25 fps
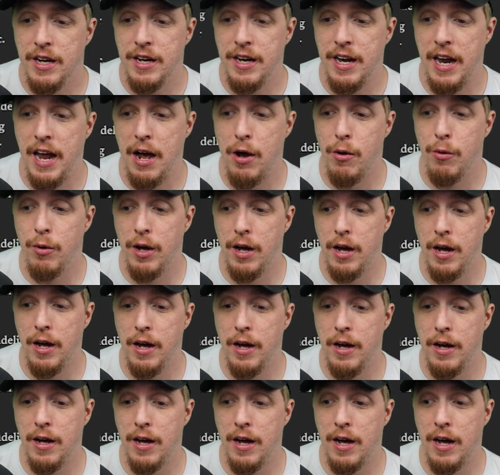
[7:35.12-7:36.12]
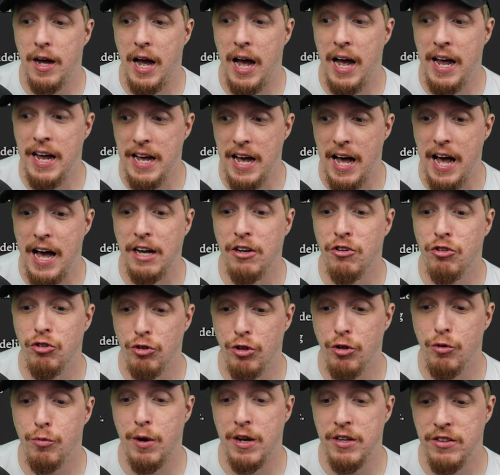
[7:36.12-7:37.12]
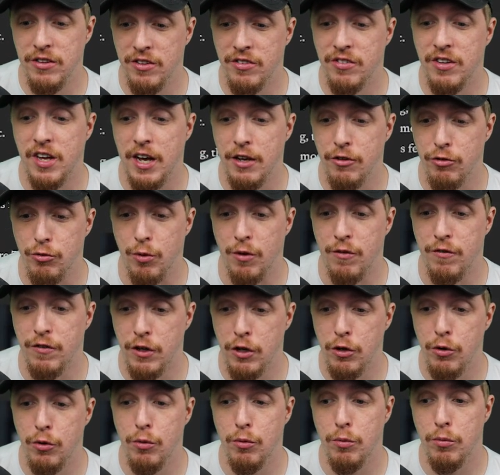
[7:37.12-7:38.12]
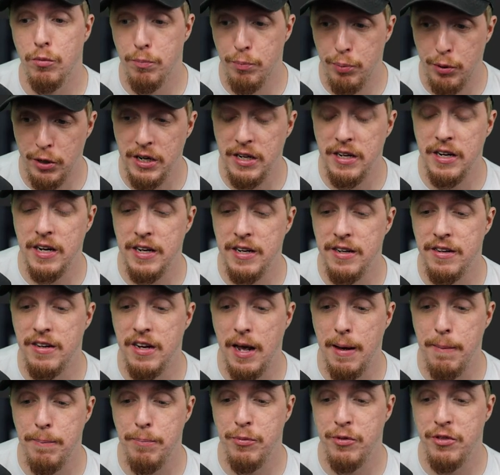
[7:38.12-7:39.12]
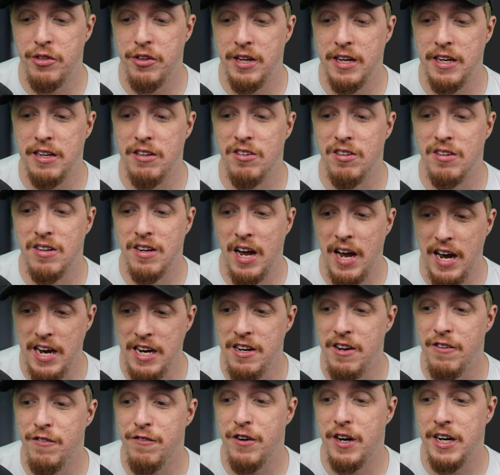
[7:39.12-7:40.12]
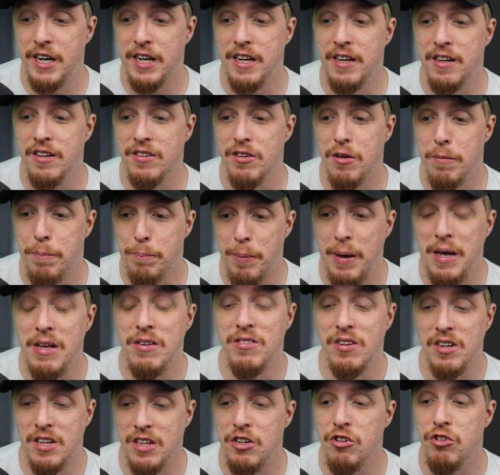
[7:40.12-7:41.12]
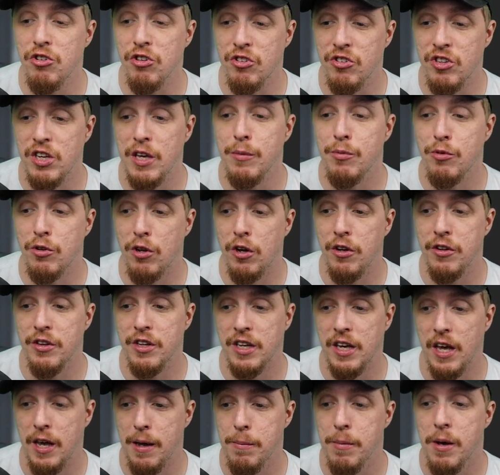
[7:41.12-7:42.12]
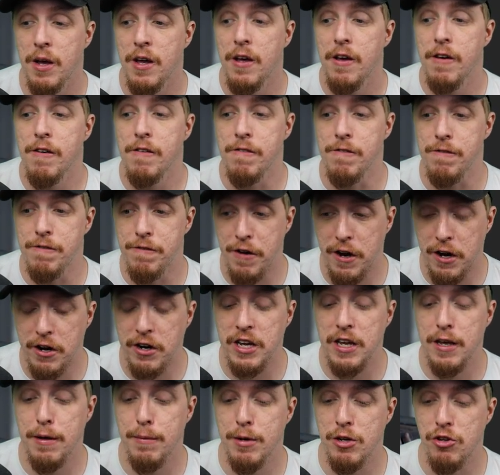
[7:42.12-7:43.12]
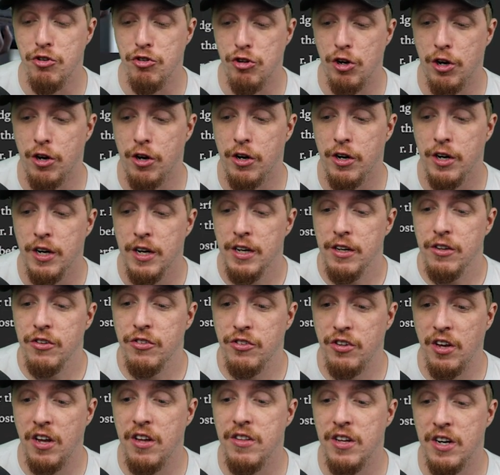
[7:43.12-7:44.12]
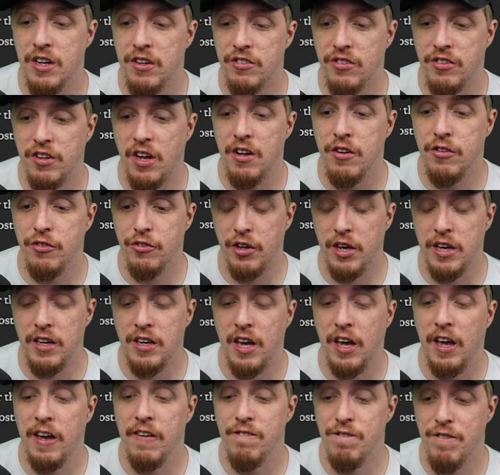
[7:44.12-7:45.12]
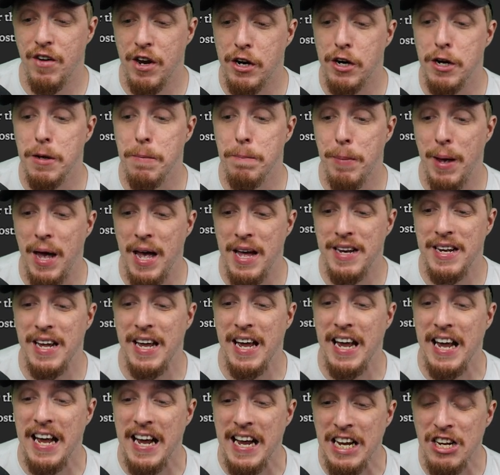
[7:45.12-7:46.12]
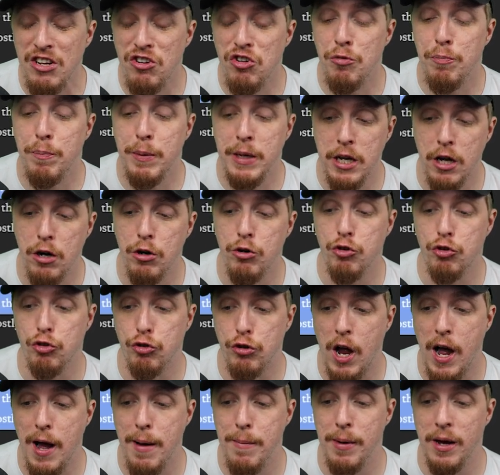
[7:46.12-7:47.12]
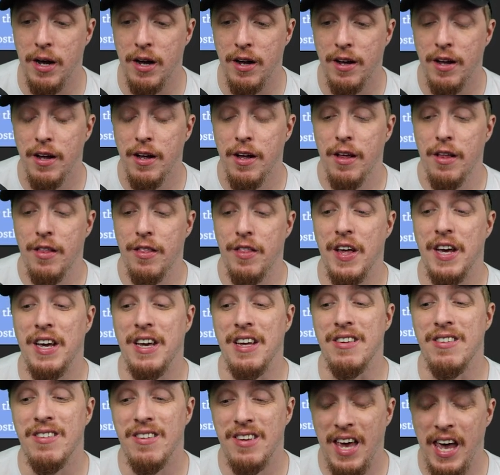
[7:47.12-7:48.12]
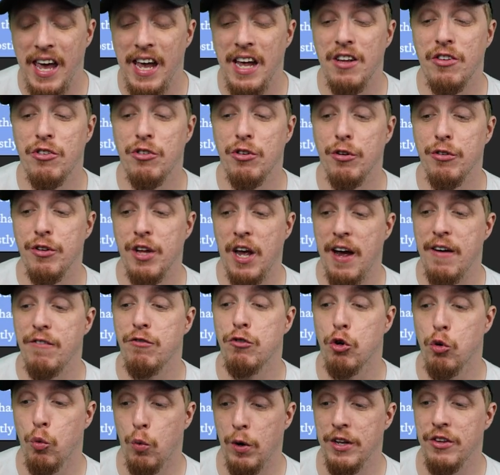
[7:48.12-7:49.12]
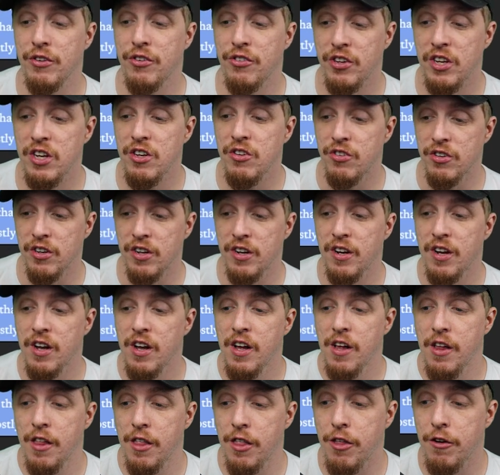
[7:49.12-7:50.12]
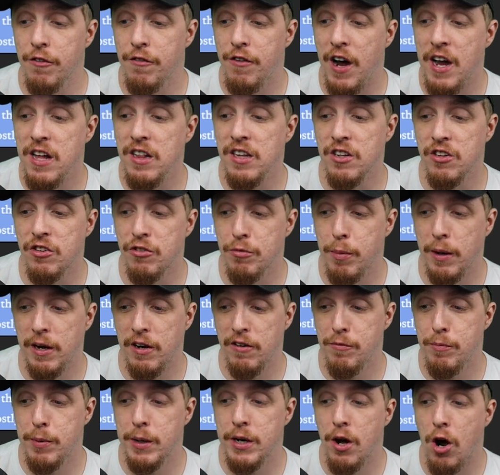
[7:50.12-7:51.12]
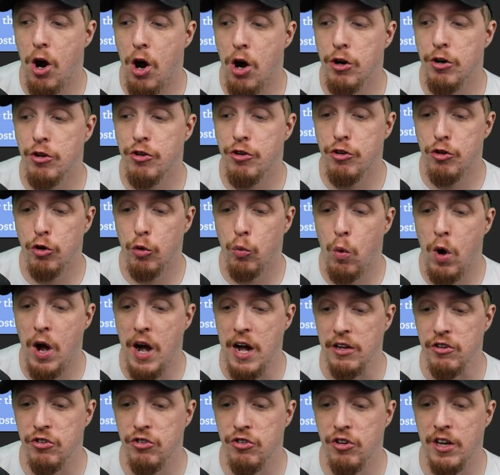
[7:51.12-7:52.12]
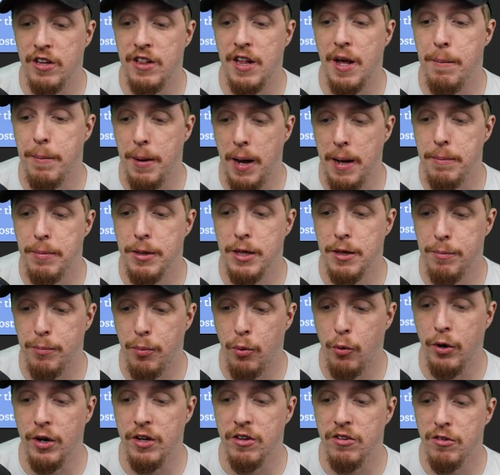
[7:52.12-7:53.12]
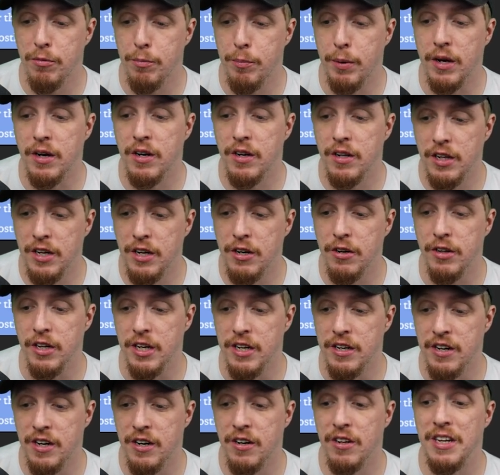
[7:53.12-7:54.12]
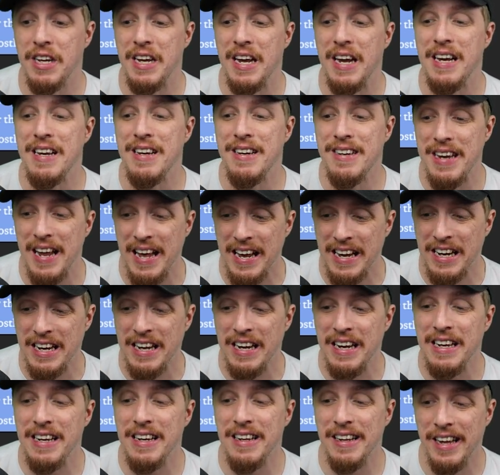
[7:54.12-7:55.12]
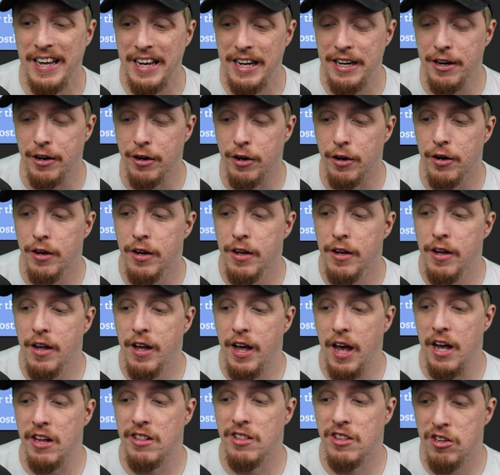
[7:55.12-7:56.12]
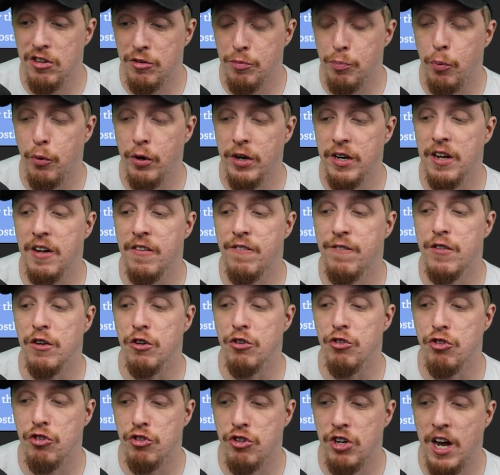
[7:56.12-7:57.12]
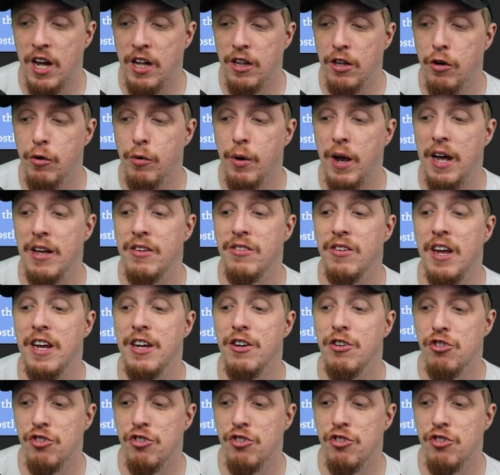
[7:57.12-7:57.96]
Now, uh, I actually read this guy's review pretty in depth. It's kind of funny because he basically just keeps calling the game very immature, saying that it sounds like a very bad HBO drama that gets canceled after one season. The violence might have been hard to watch, and that might be the point, but clearly, nearly a decade later, at this point, it feels shallow as a